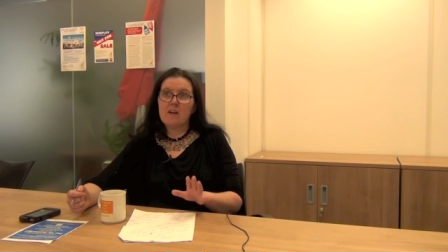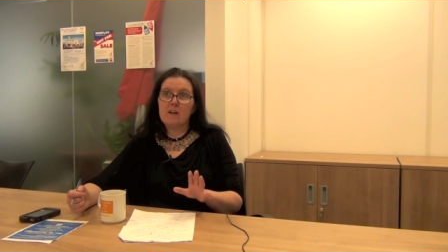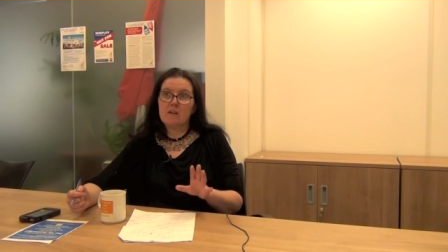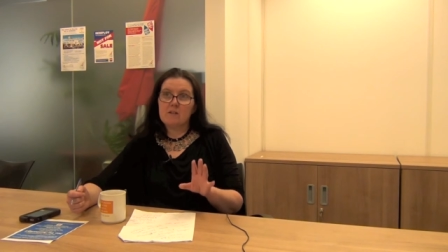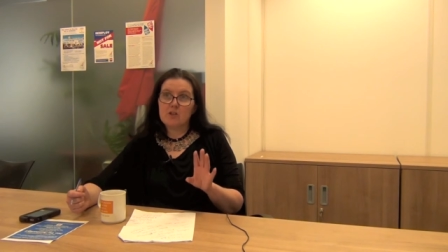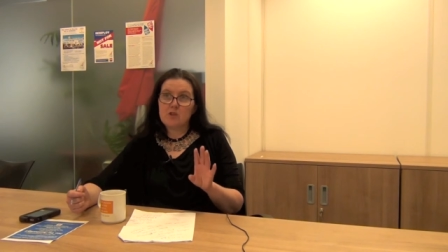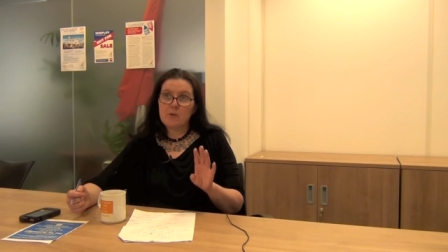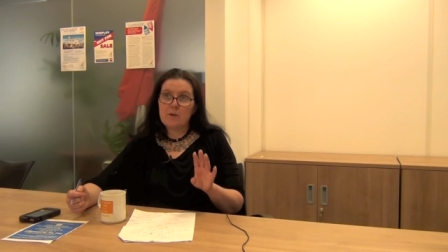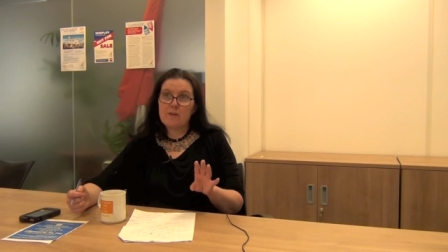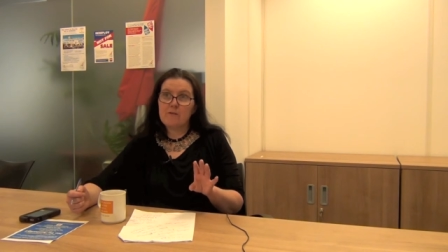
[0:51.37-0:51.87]
on
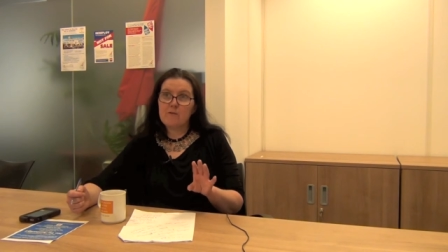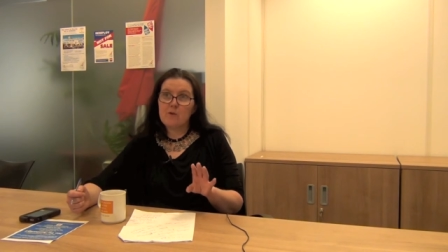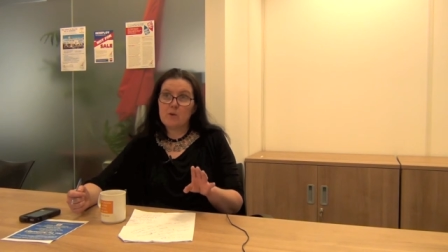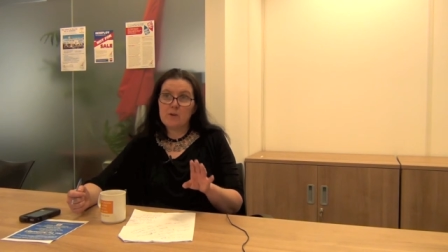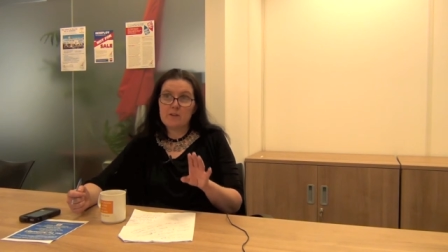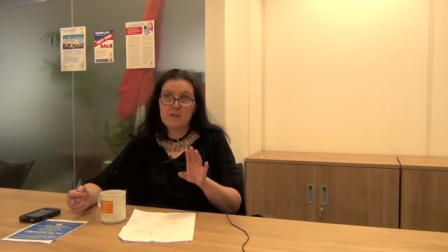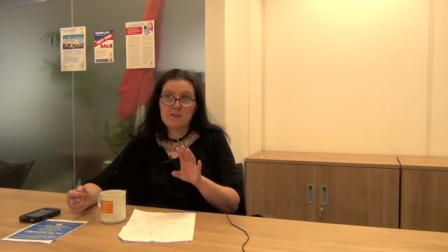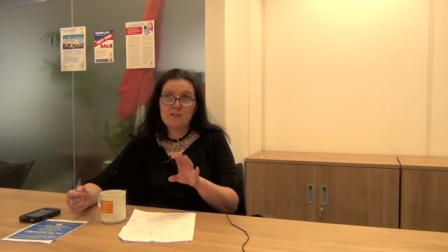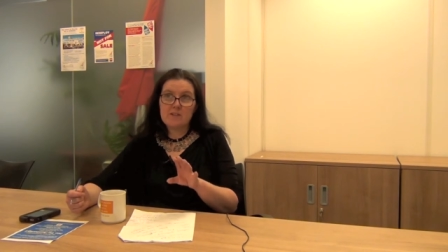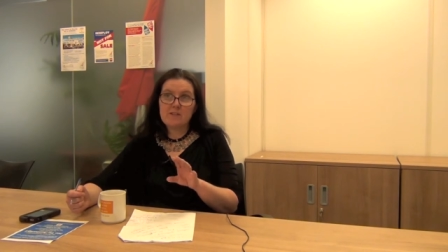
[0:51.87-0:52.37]
the
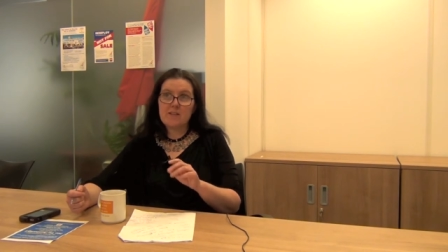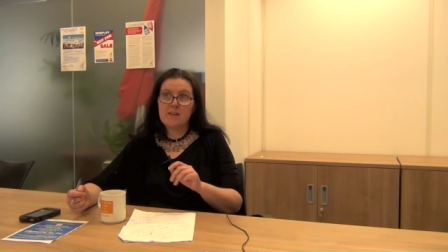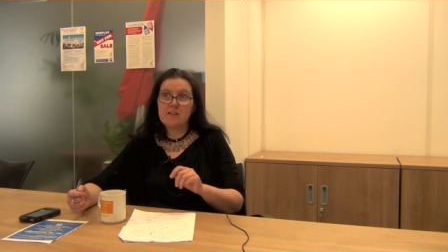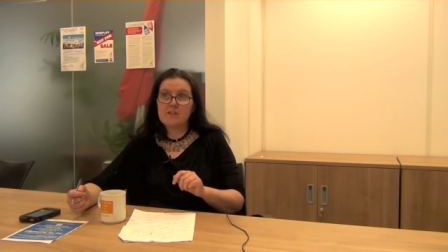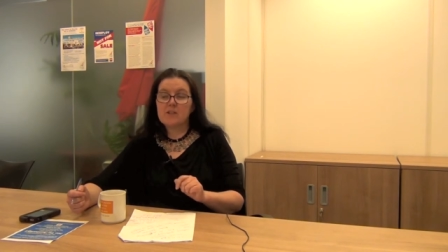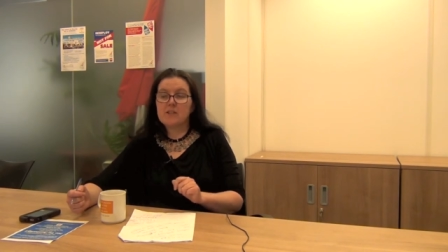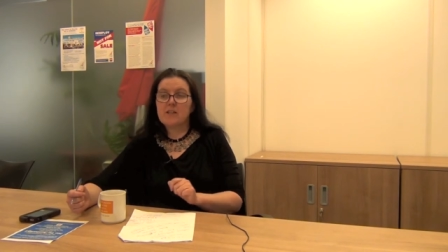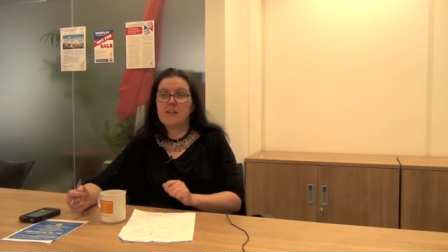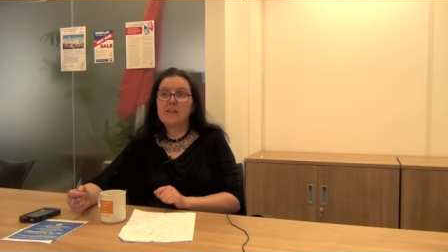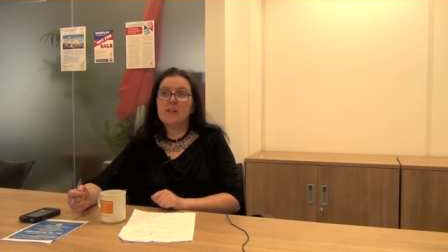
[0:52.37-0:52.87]
24th, this
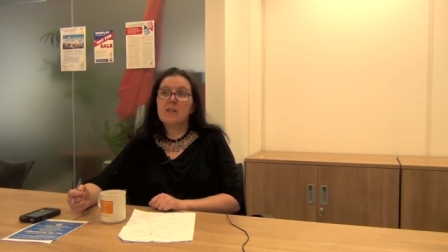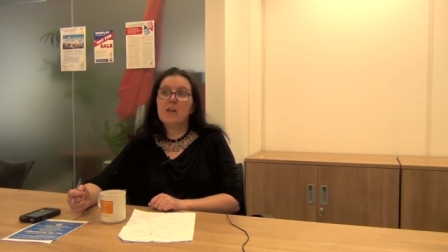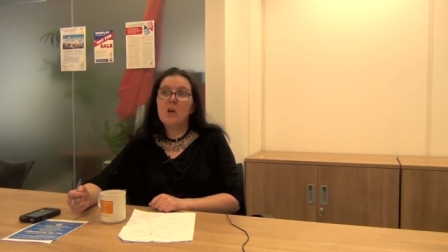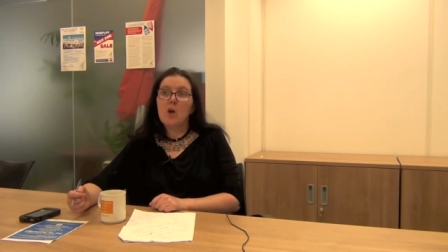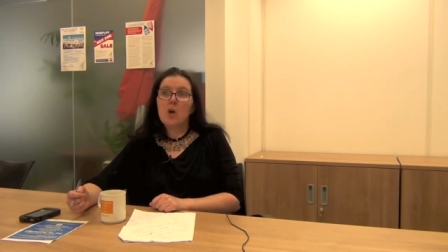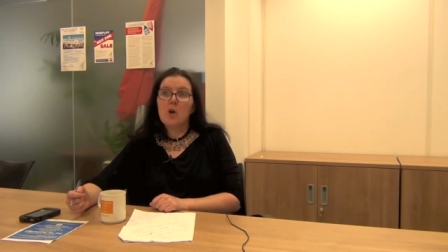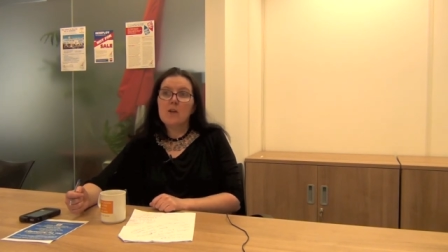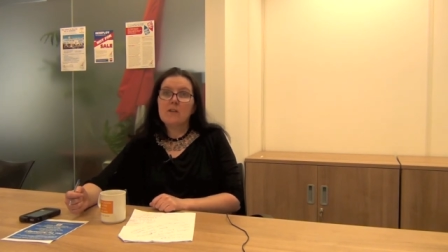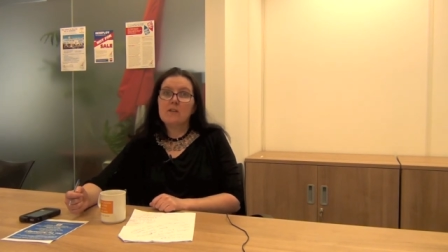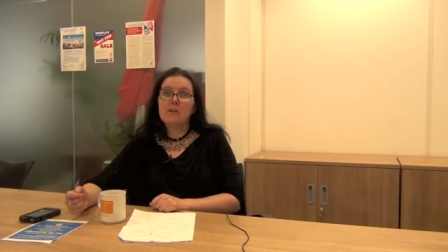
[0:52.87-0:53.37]
Saturday,
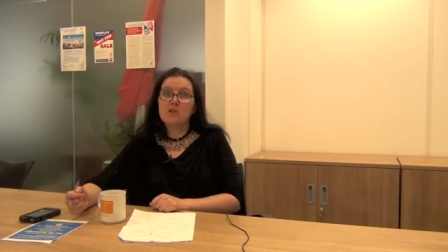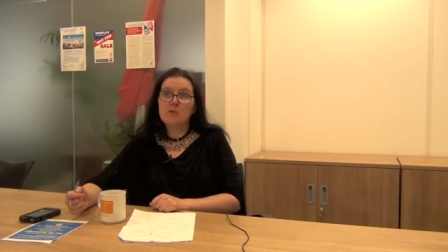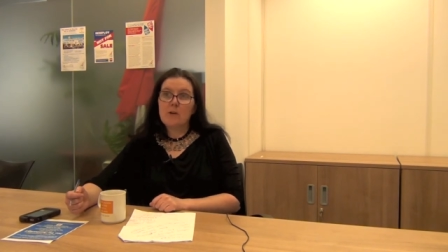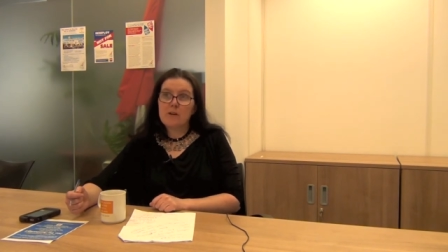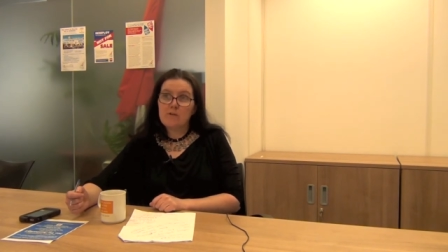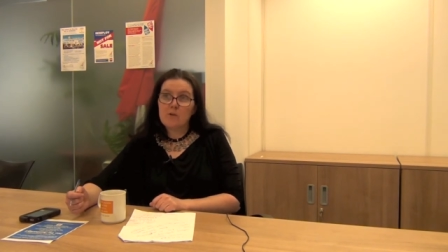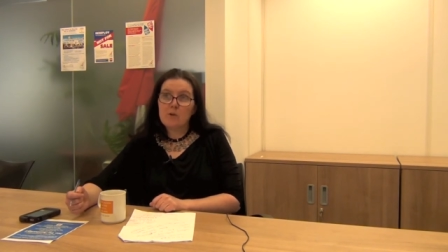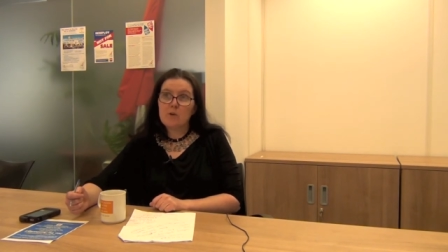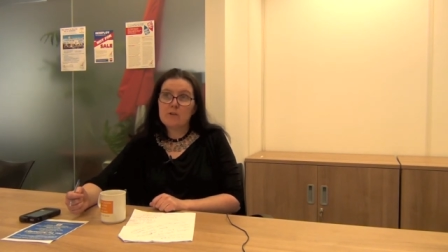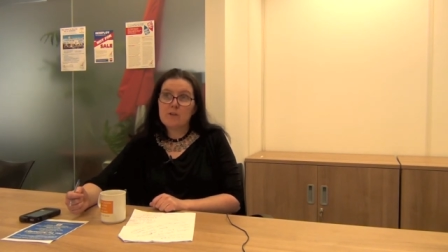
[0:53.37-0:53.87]
the
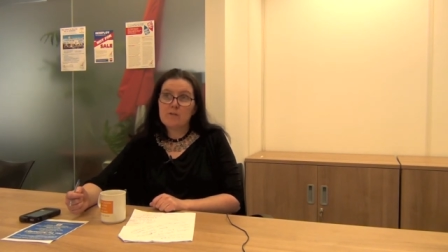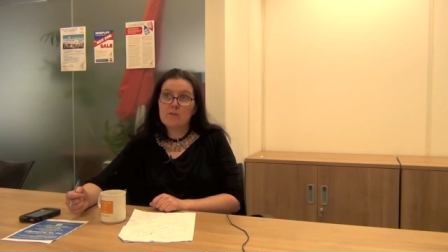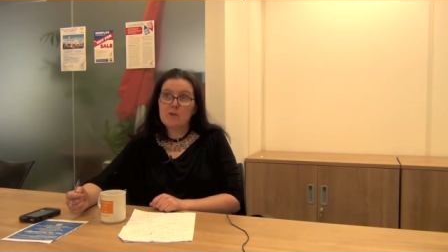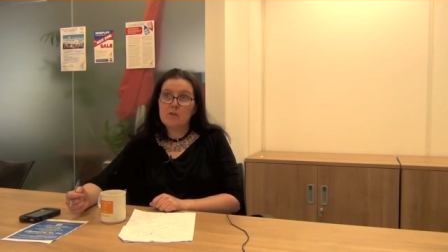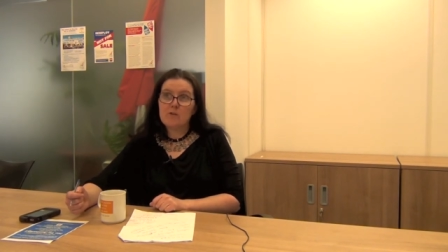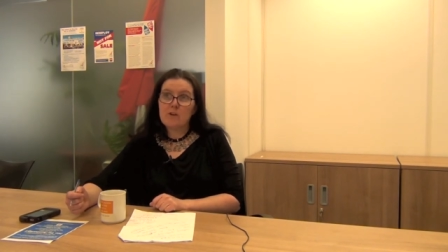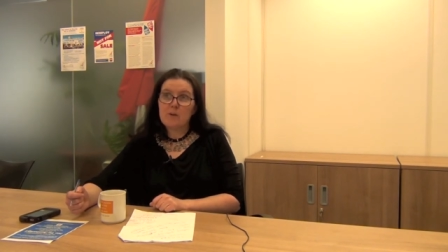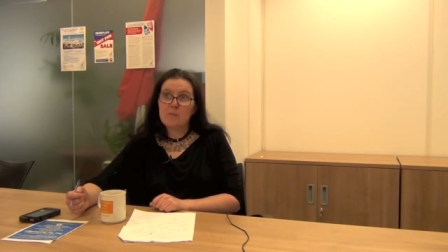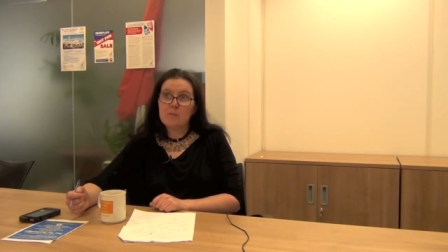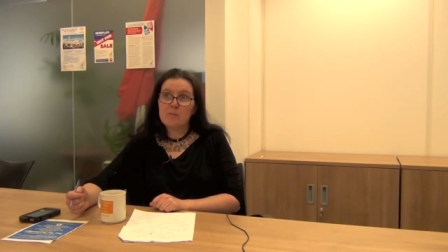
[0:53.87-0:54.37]
24th of
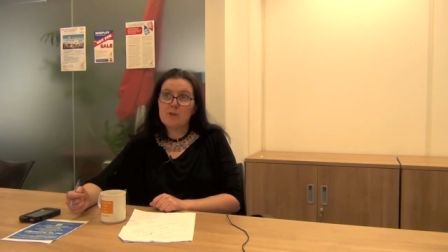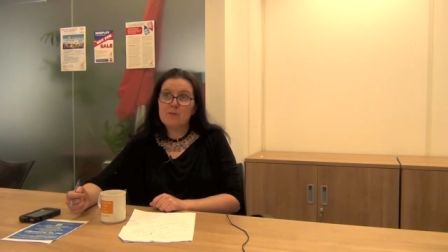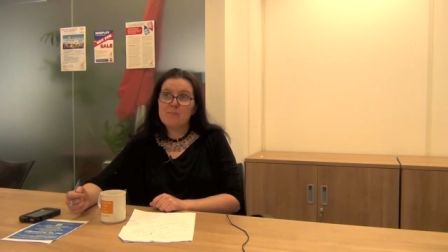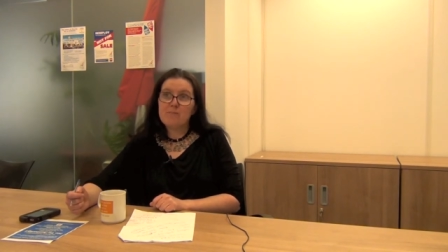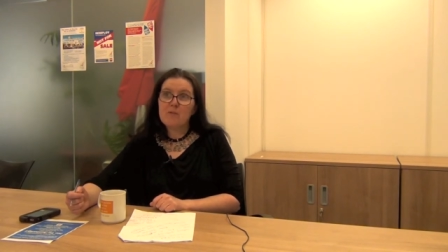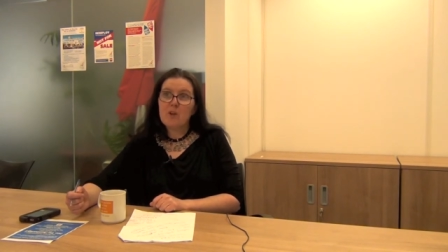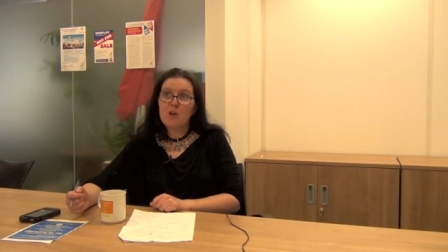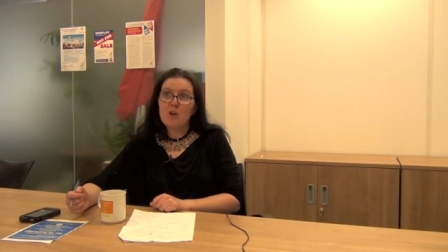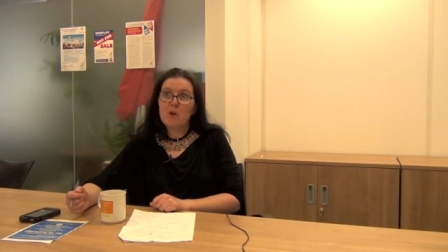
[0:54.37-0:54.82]
November,